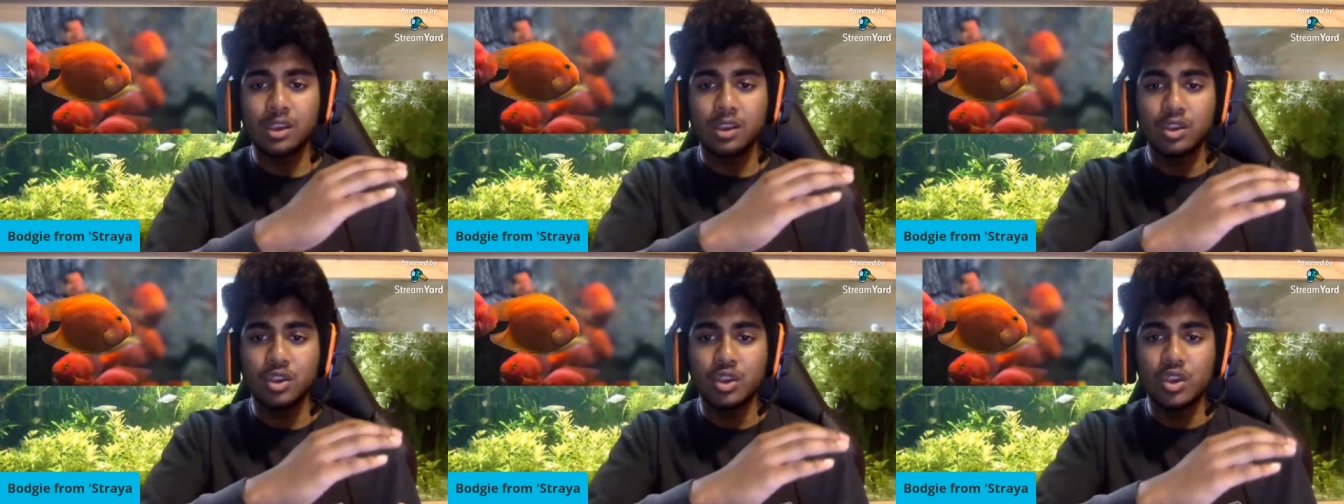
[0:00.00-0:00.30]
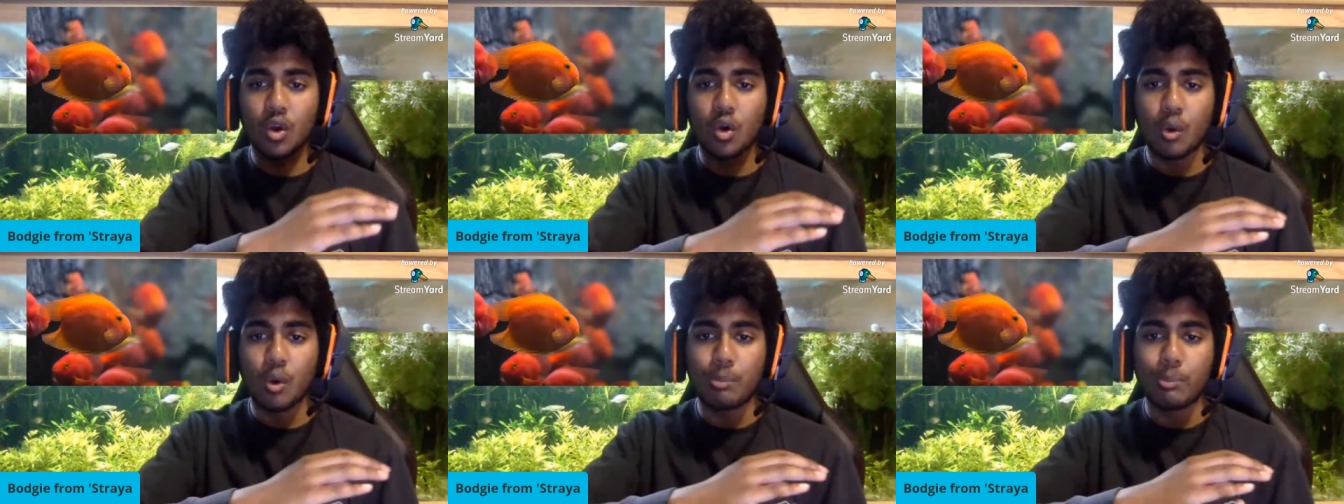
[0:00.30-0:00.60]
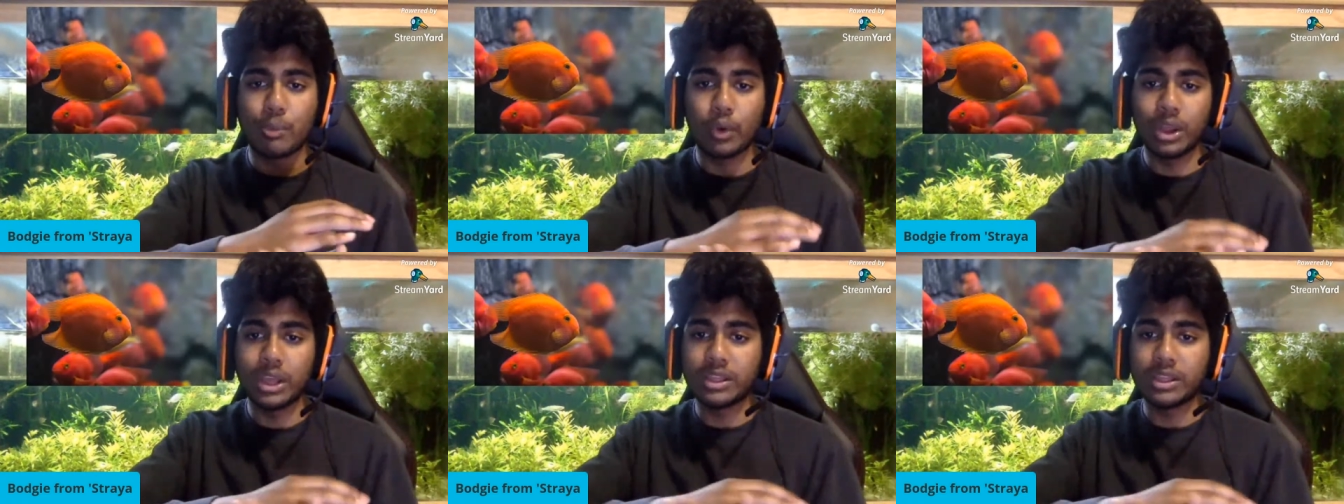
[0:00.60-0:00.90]
you're
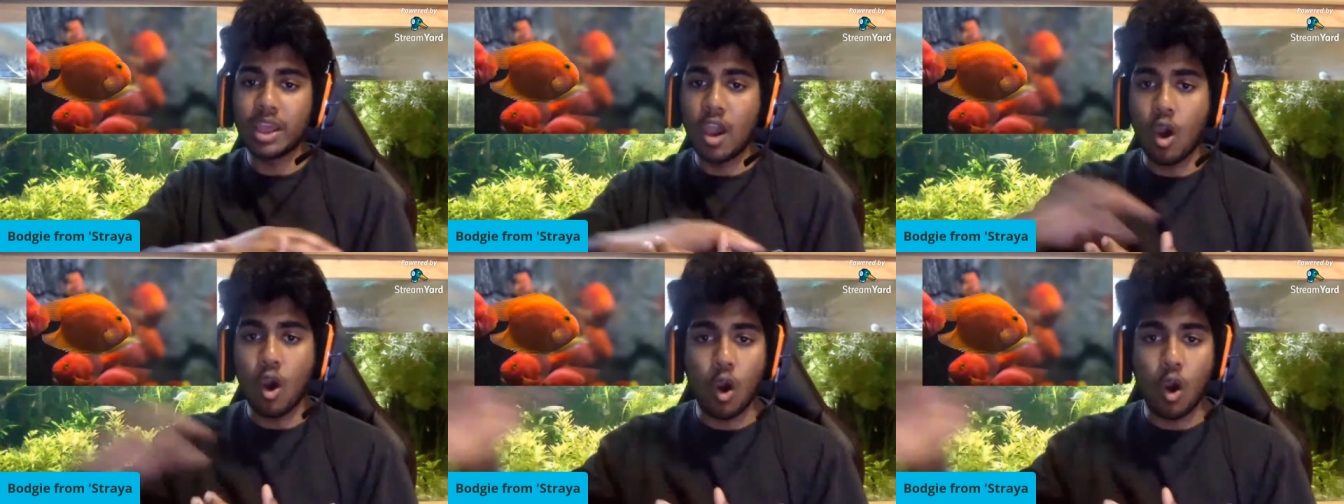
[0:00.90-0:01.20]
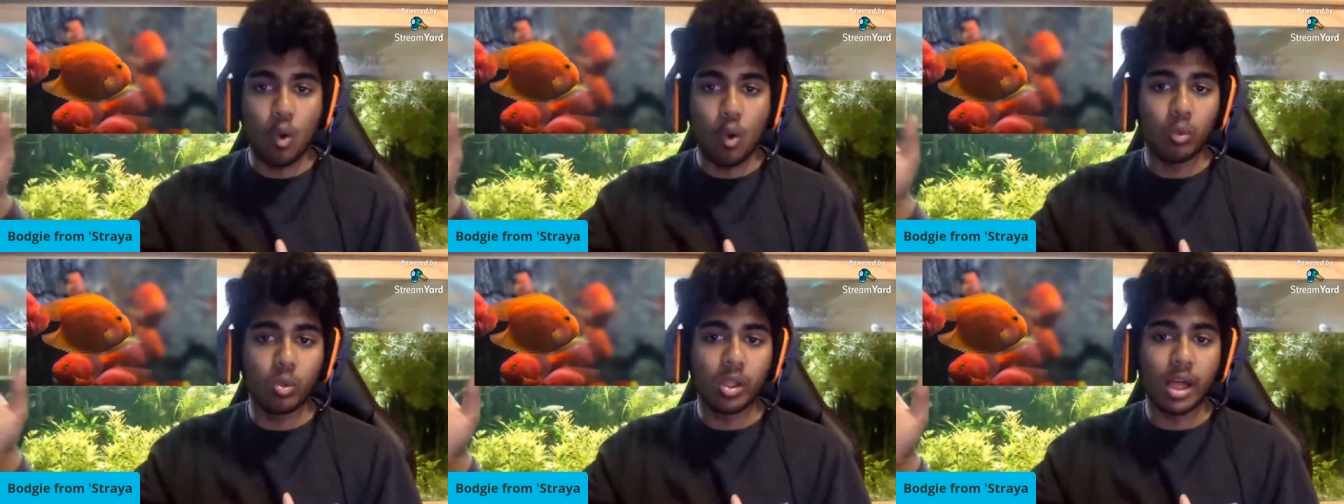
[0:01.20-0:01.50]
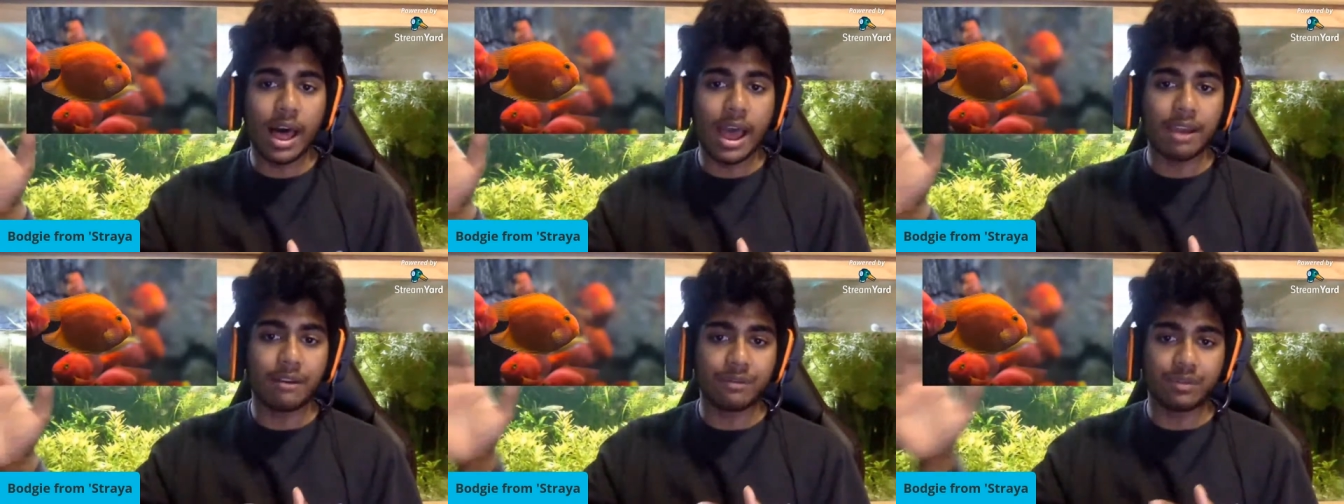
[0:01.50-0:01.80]
putting their whole
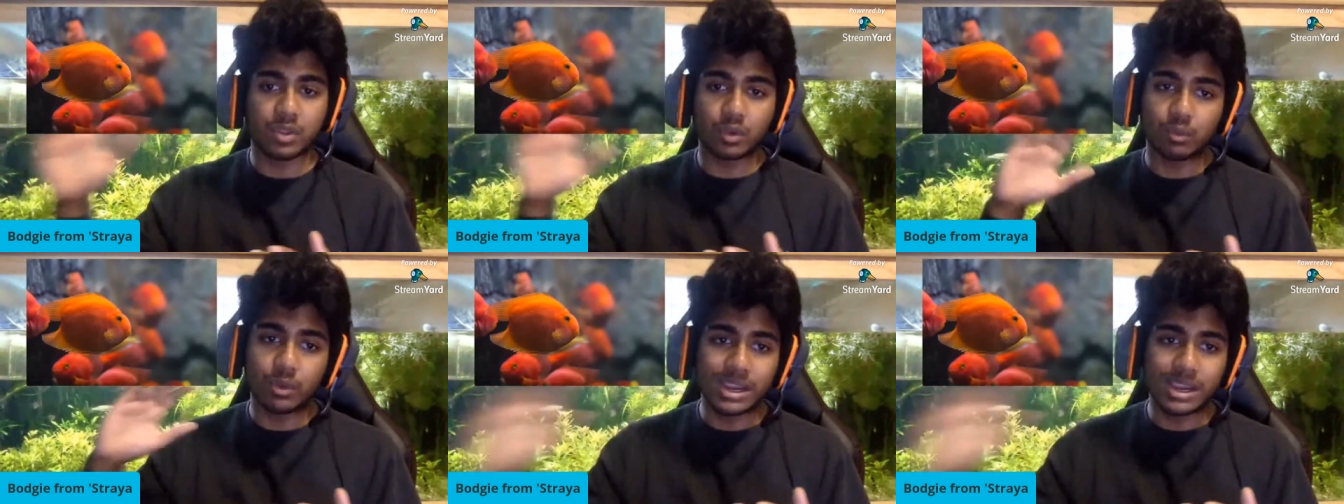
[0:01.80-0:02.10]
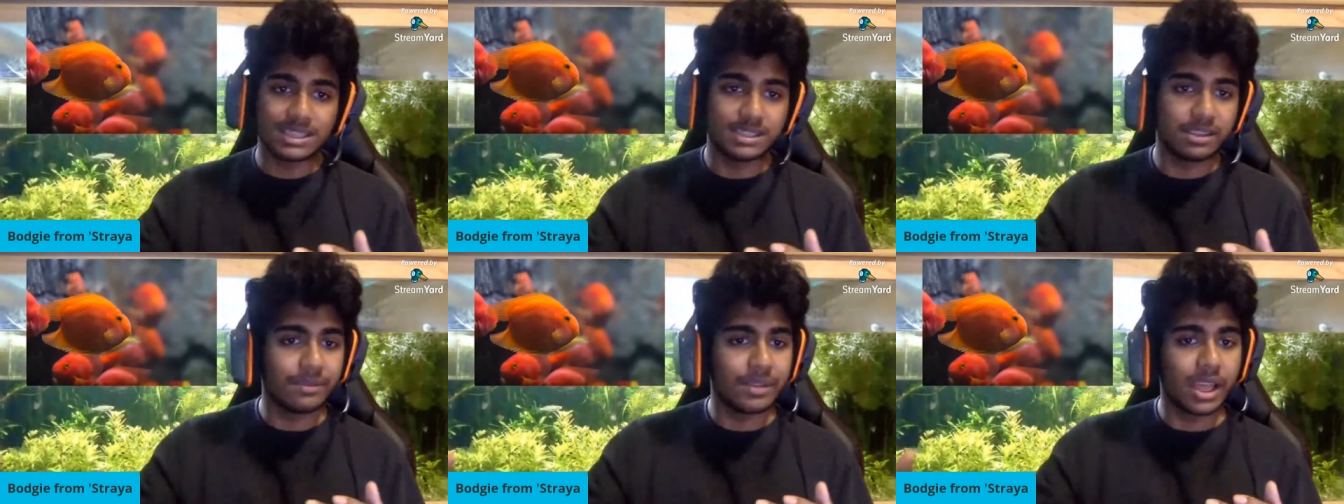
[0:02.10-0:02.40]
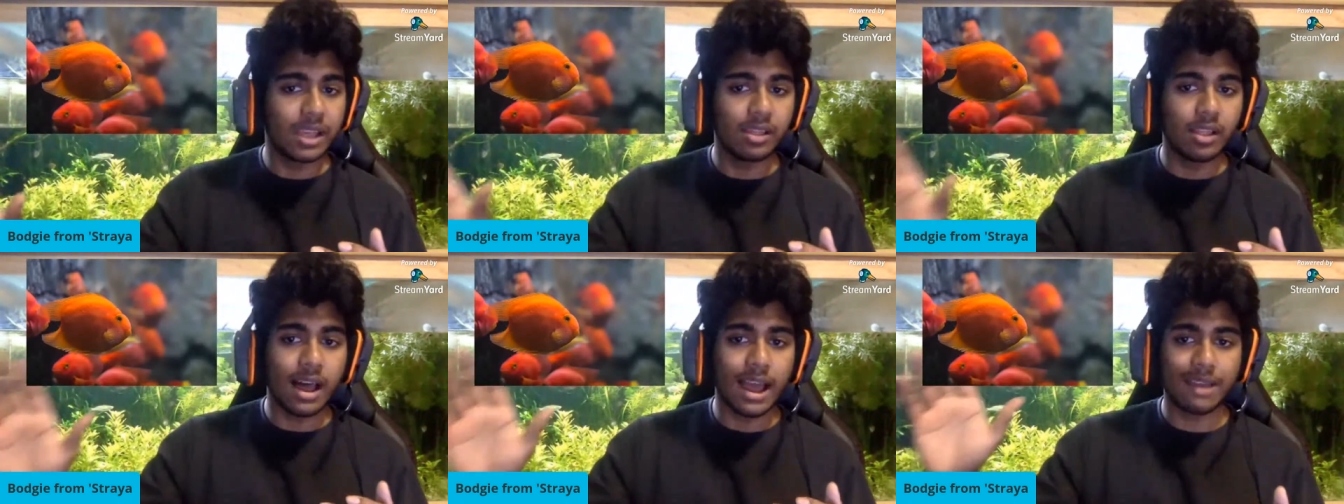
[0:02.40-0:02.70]
life, the rest of
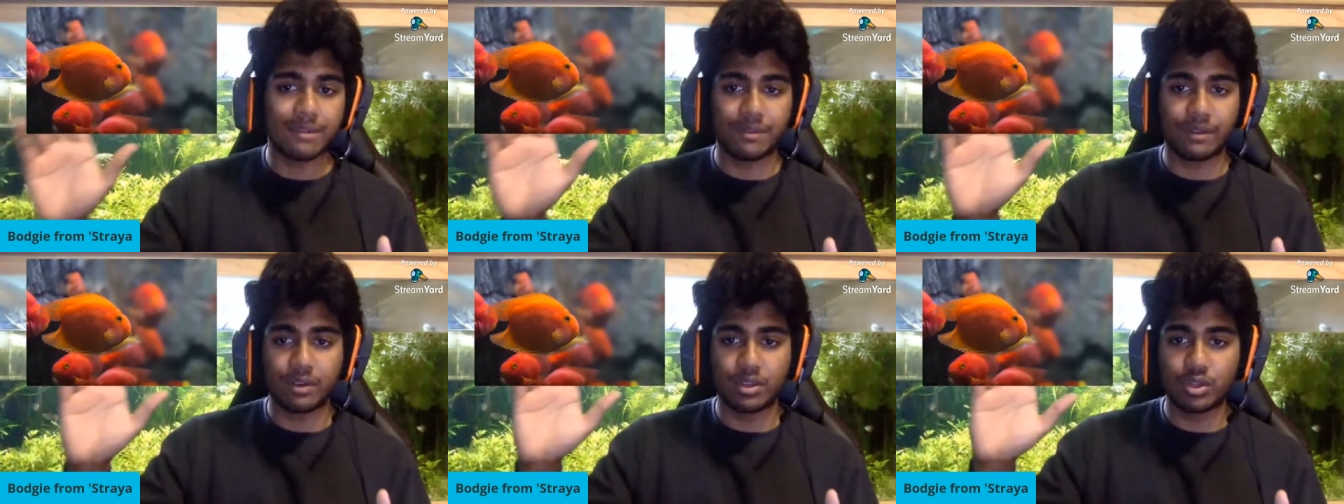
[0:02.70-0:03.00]
their life,